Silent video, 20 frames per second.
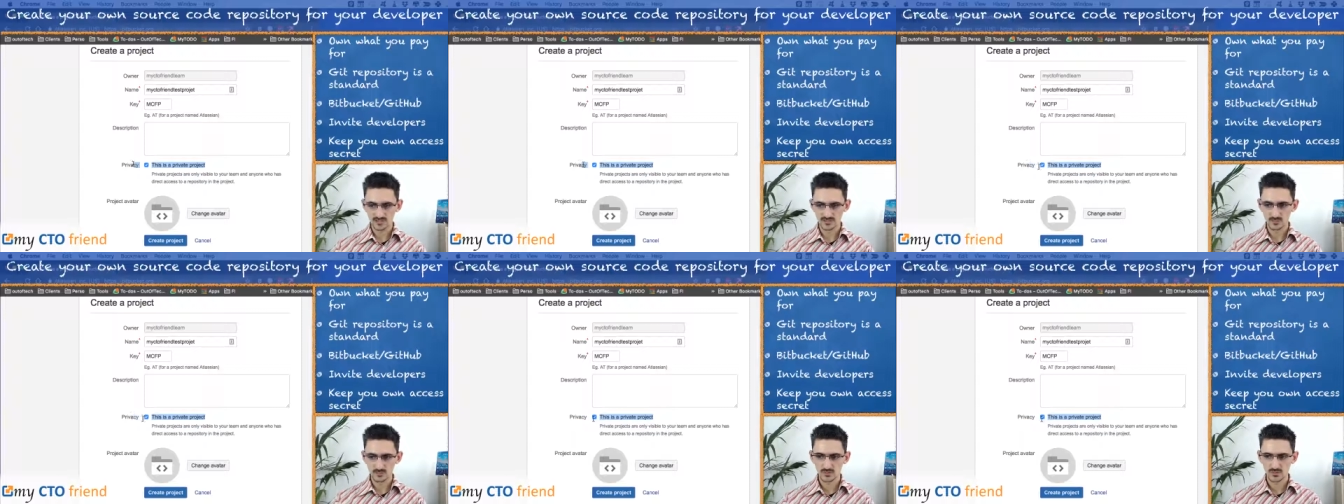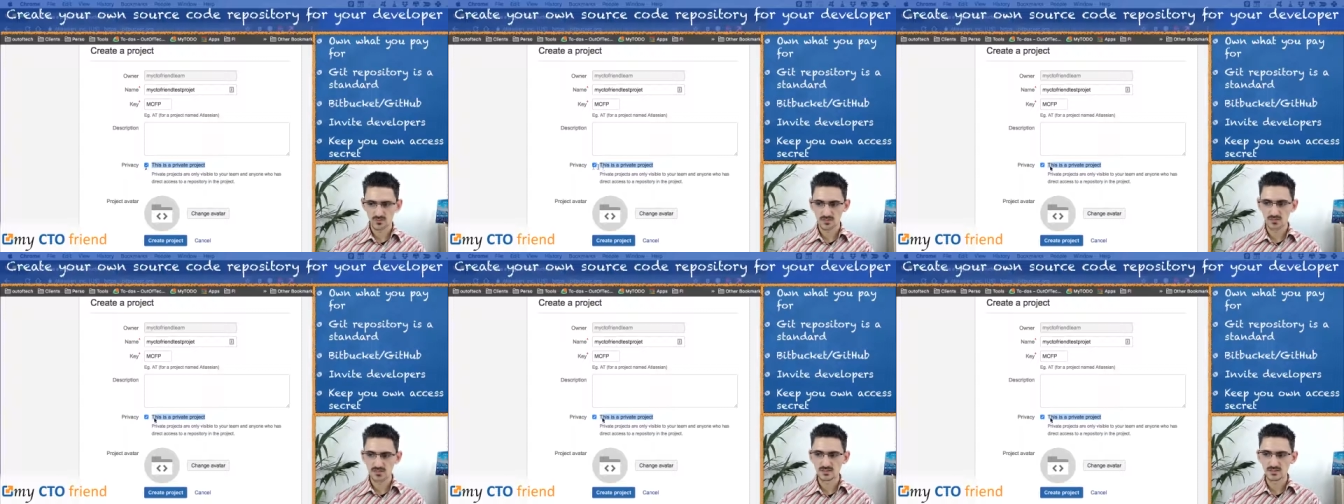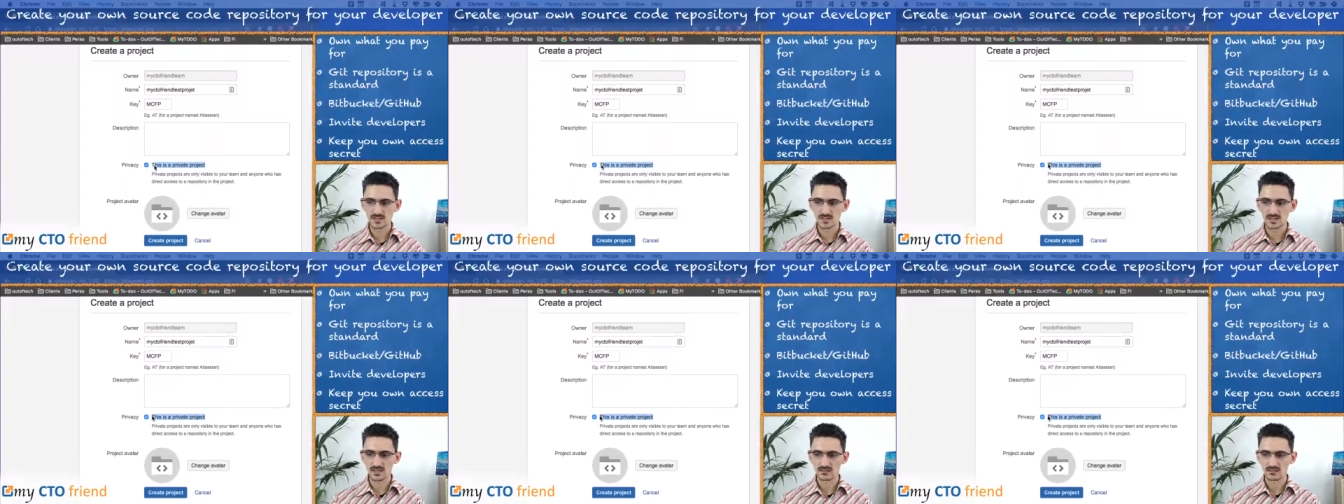project, which
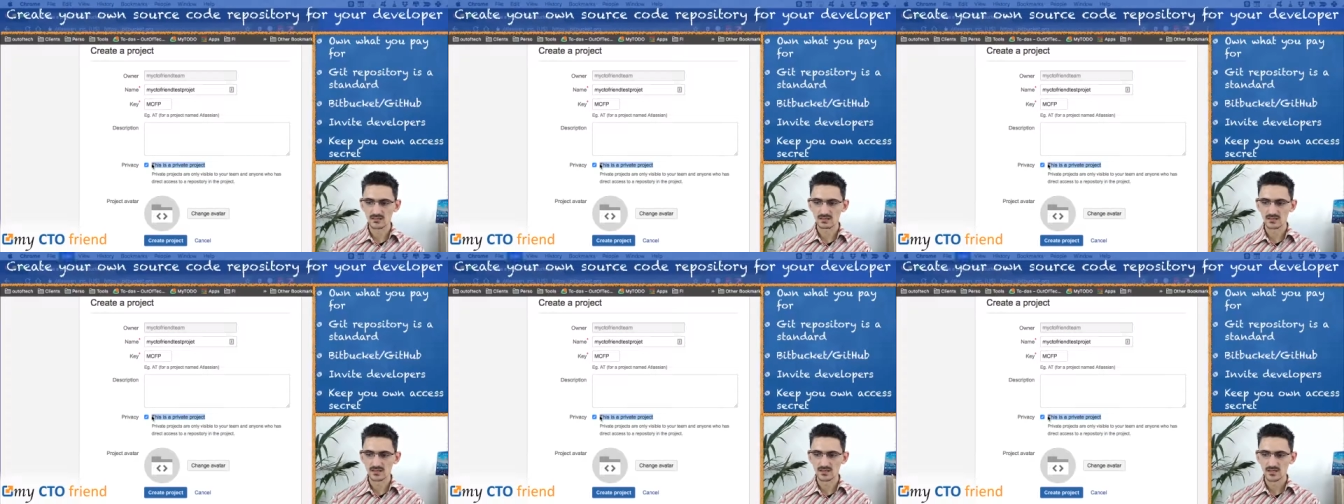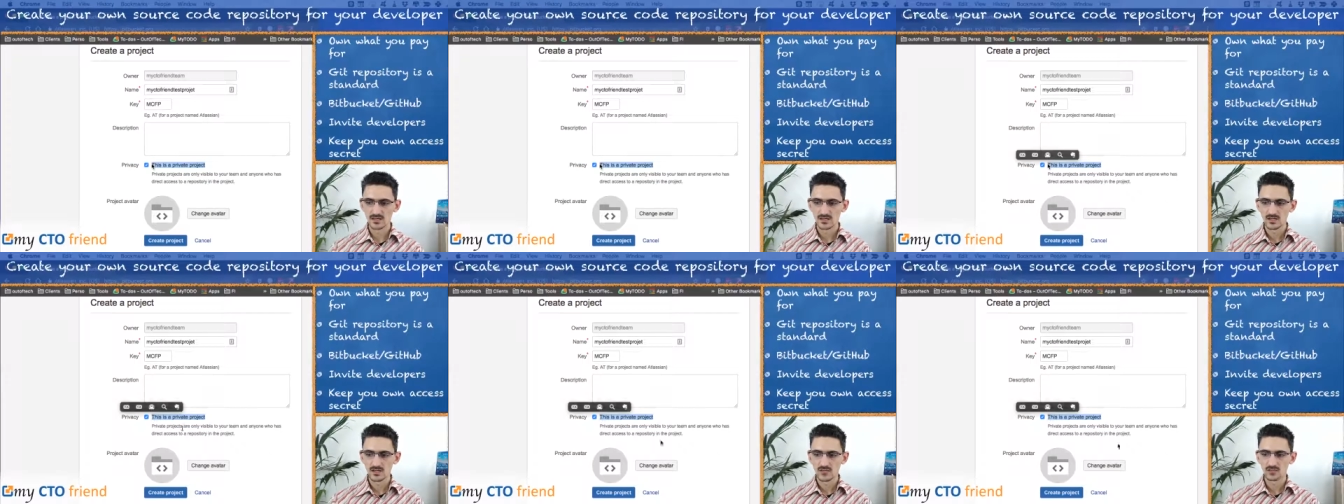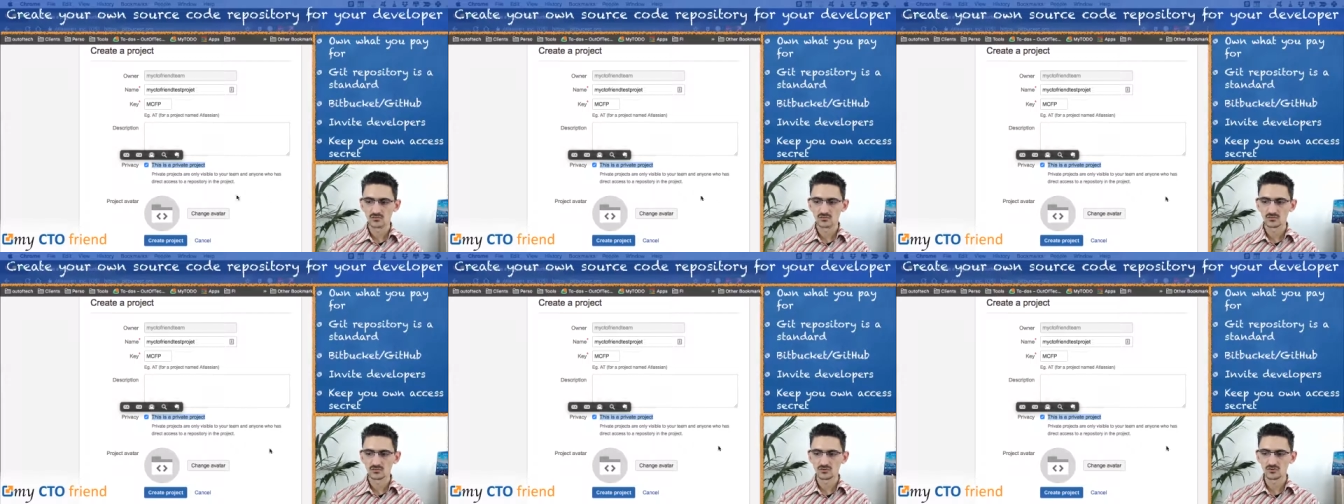means that
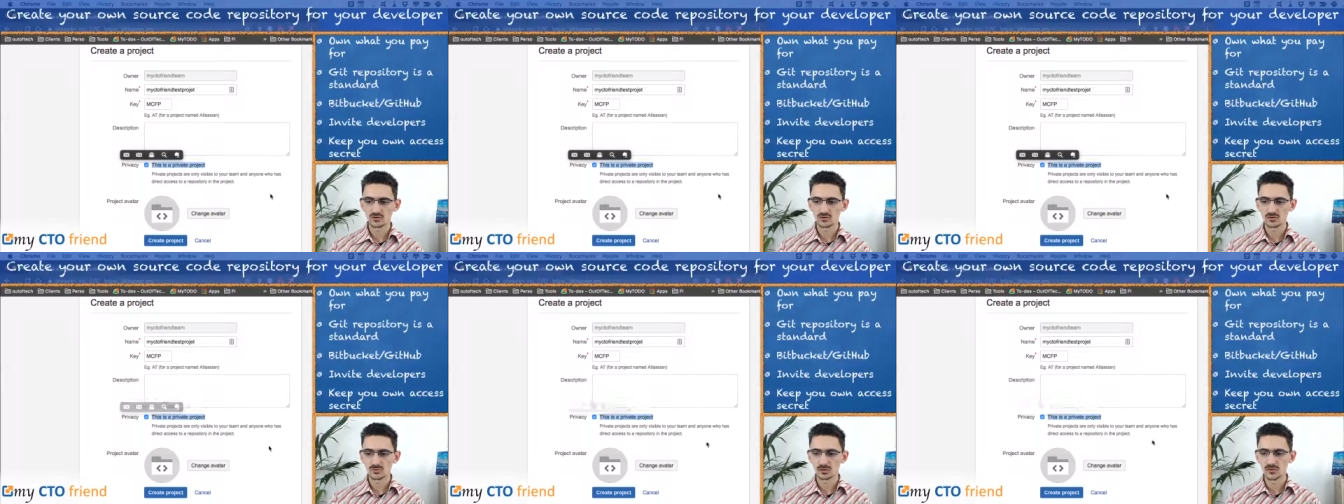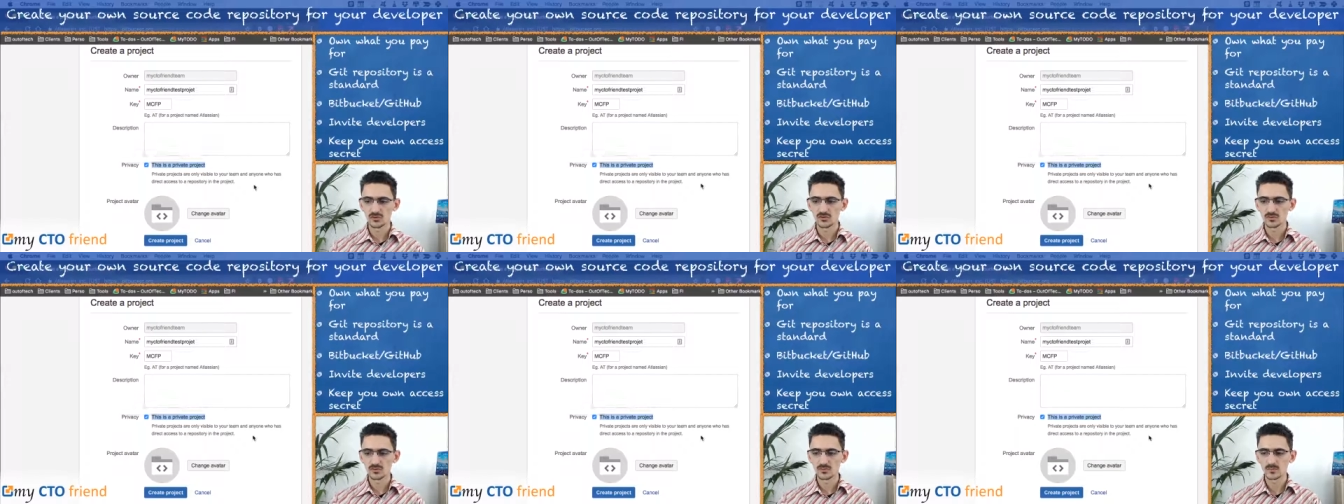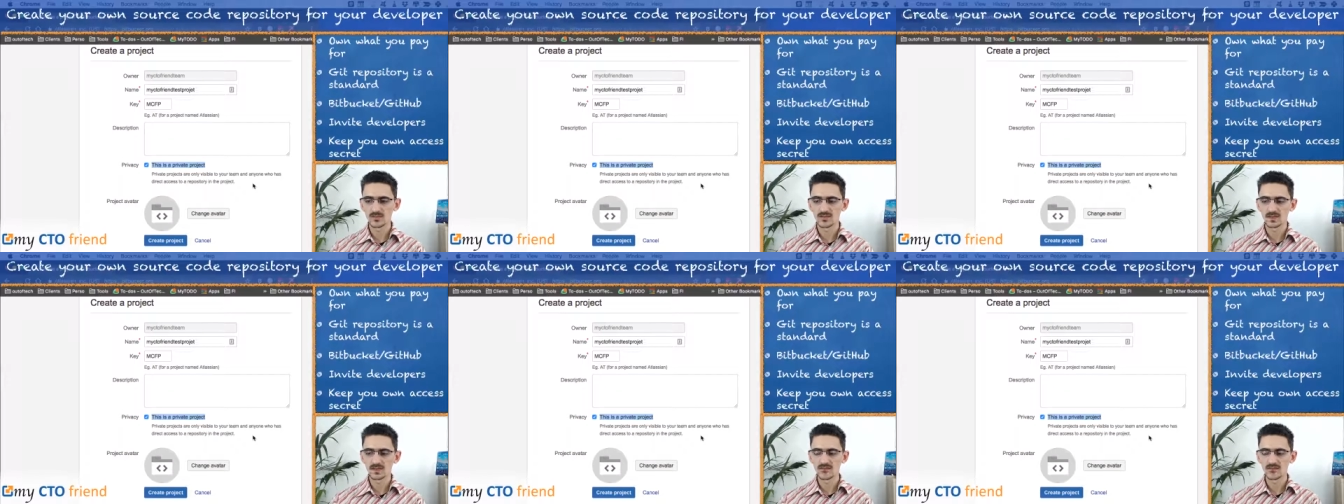the source code will
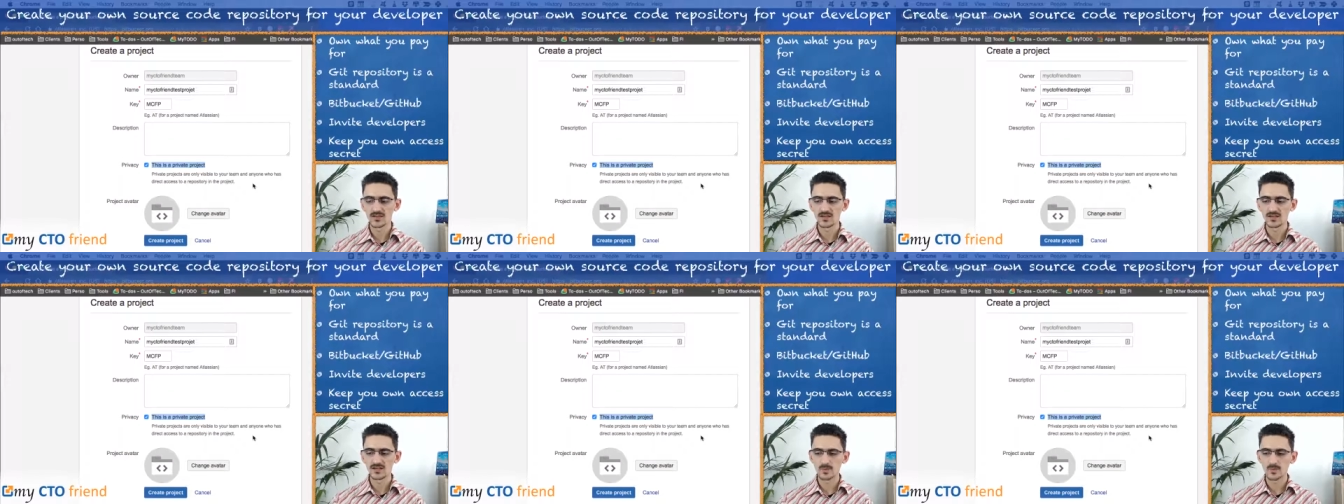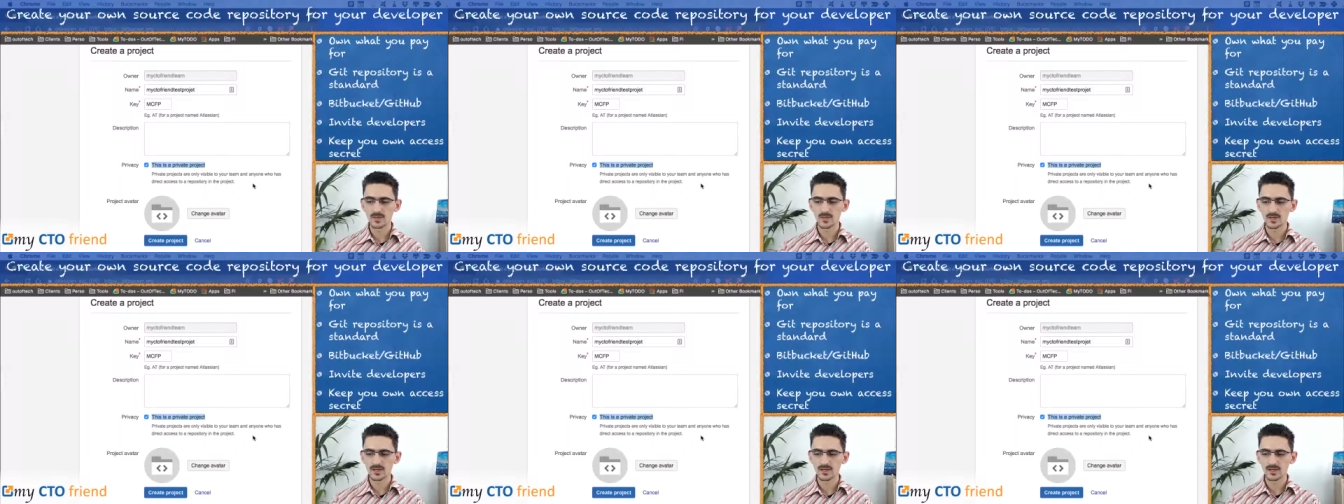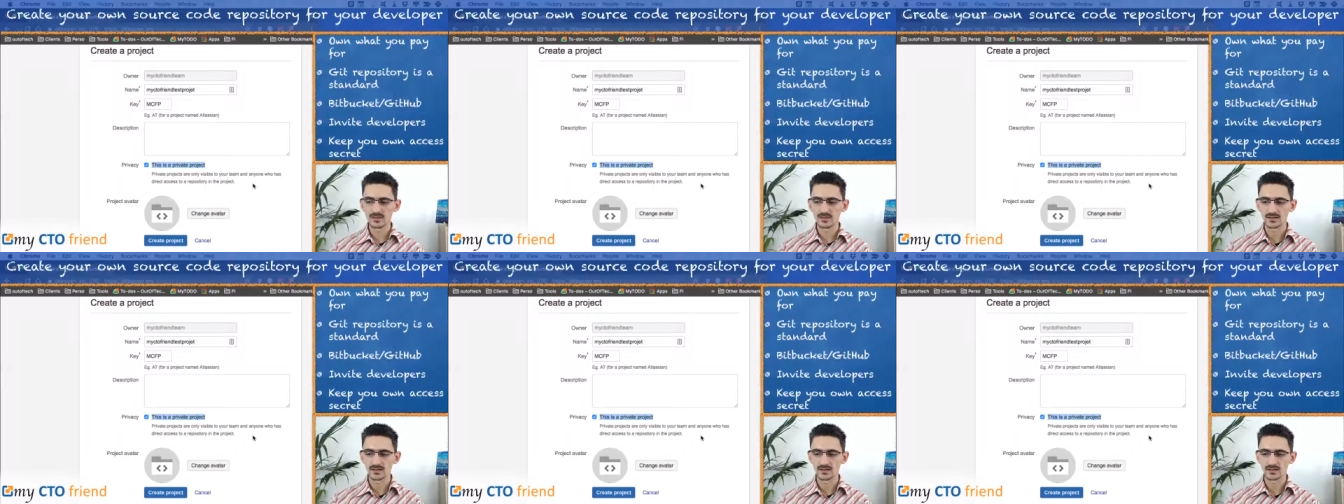not be
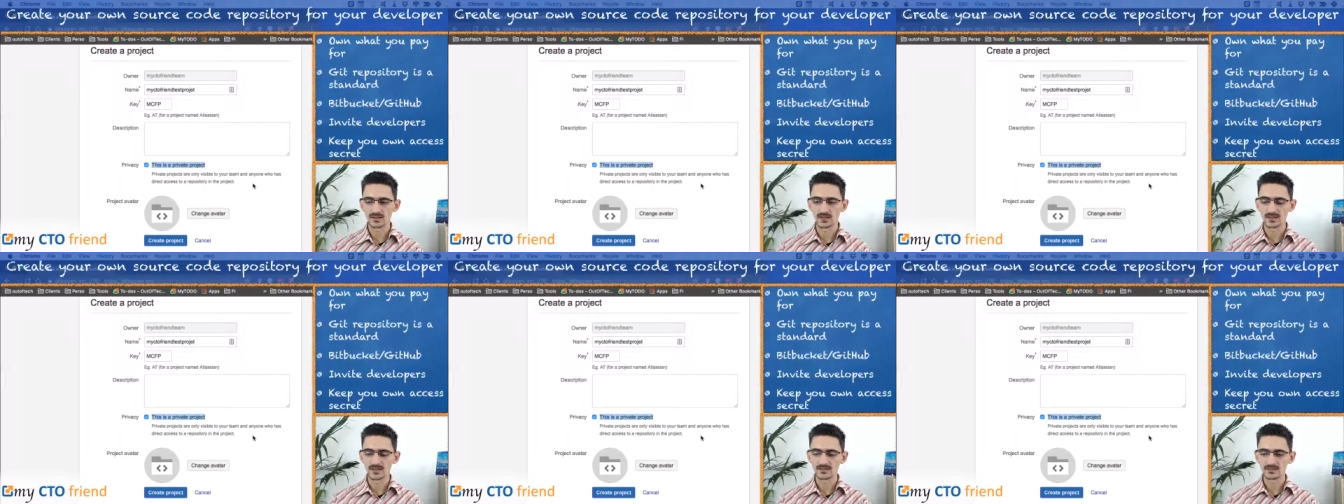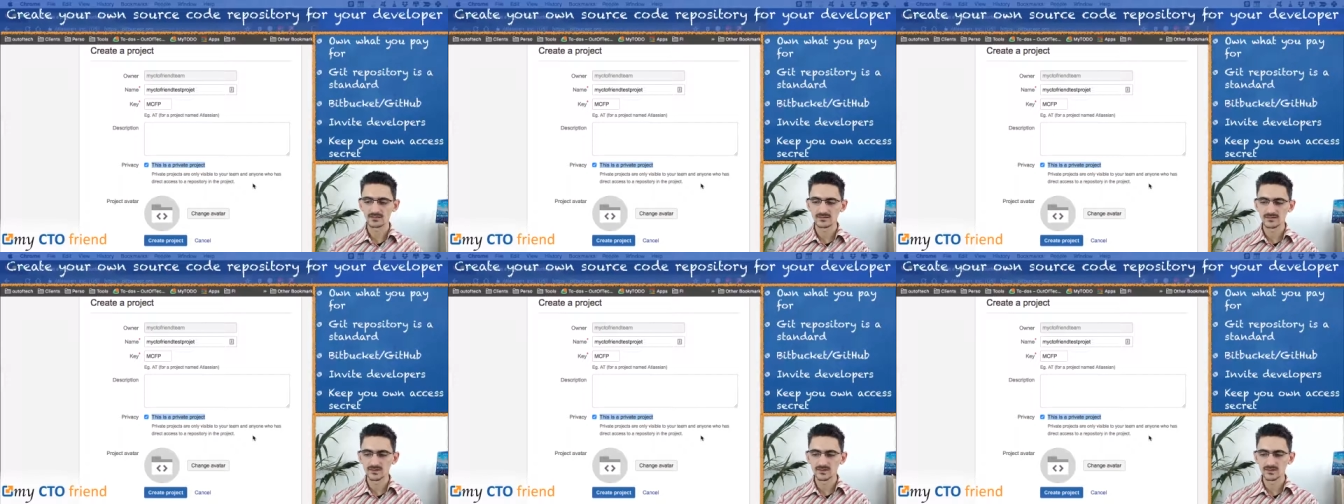available and uh,